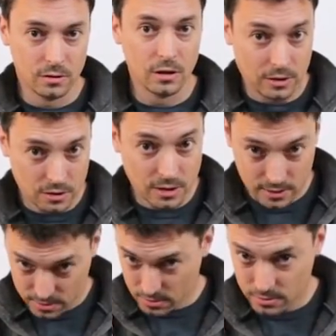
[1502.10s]
And you say,
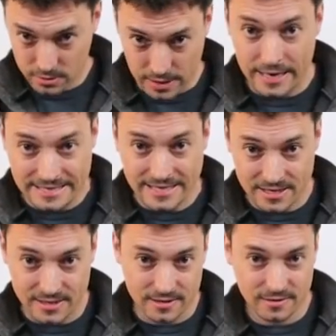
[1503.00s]
is
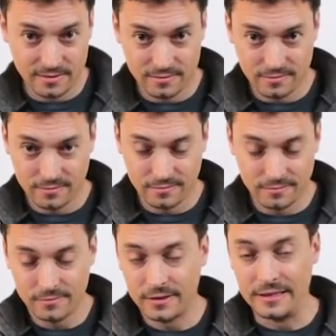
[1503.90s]
this?
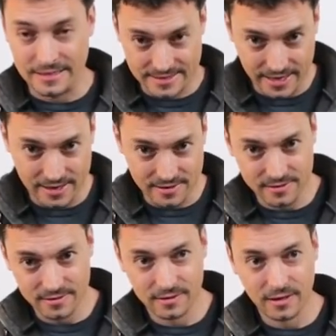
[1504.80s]
He says,
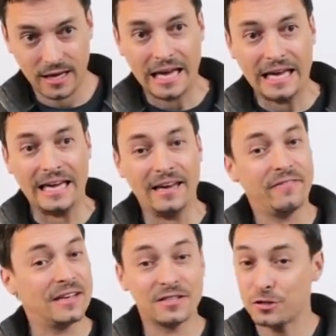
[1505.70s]
yes.
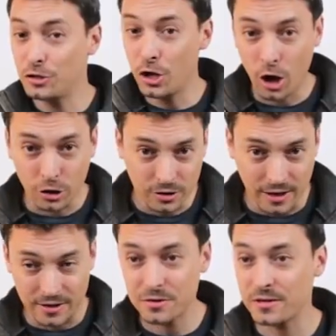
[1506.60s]
If it's not,
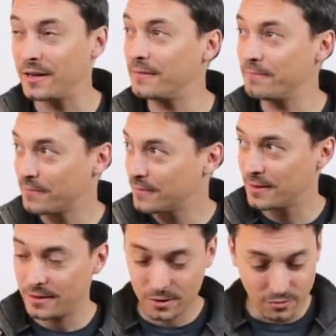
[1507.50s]
and you say,
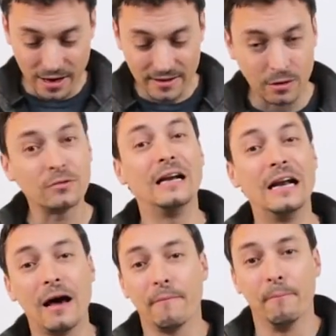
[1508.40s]
you write down
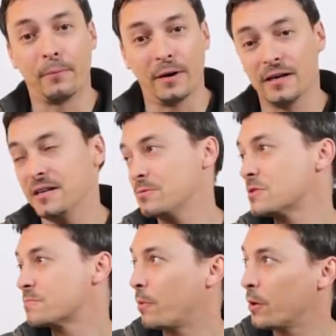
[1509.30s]
lamp, and he
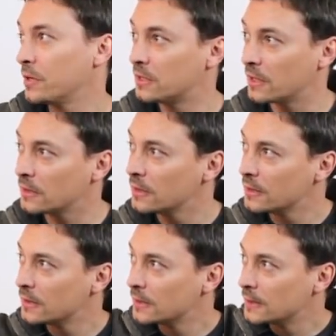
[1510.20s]
was pointing
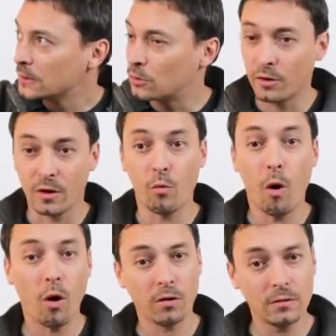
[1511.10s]
to the
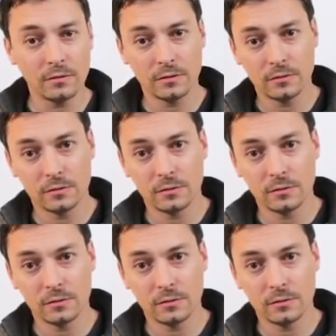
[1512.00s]
wall,